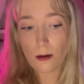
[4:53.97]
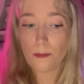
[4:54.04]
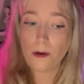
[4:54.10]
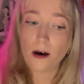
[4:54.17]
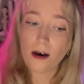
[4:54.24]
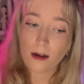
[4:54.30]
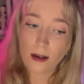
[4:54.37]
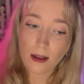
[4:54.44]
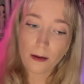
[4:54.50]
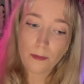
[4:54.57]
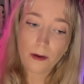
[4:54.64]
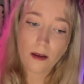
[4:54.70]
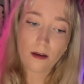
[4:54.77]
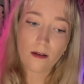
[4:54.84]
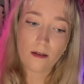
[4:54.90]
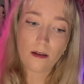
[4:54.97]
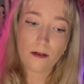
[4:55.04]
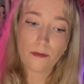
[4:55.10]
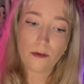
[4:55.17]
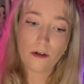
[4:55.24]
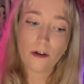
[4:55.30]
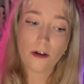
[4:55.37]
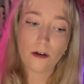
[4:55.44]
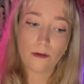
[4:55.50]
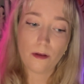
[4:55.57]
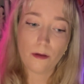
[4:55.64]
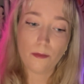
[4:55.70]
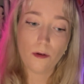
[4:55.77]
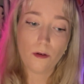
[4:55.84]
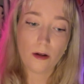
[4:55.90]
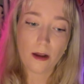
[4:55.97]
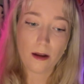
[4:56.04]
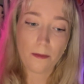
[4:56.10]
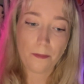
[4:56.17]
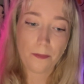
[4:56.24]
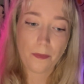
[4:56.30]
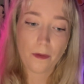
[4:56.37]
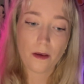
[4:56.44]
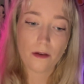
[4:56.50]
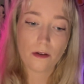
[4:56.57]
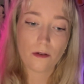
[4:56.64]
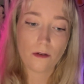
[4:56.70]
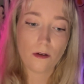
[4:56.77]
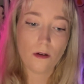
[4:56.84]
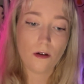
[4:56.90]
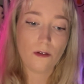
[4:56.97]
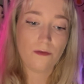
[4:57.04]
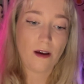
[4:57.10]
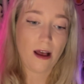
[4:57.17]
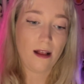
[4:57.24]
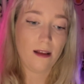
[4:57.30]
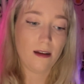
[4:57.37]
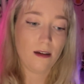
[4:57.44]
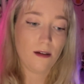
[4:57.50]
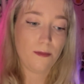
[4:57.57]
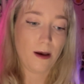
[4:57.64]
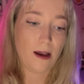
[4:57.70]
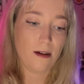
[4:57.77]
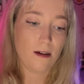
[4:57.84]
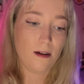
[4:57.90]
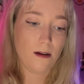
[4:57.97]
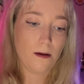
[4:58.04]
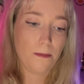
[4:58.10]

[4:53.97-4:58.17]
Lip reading: partly because it was 2 in the morning, Scrooge fell into bed.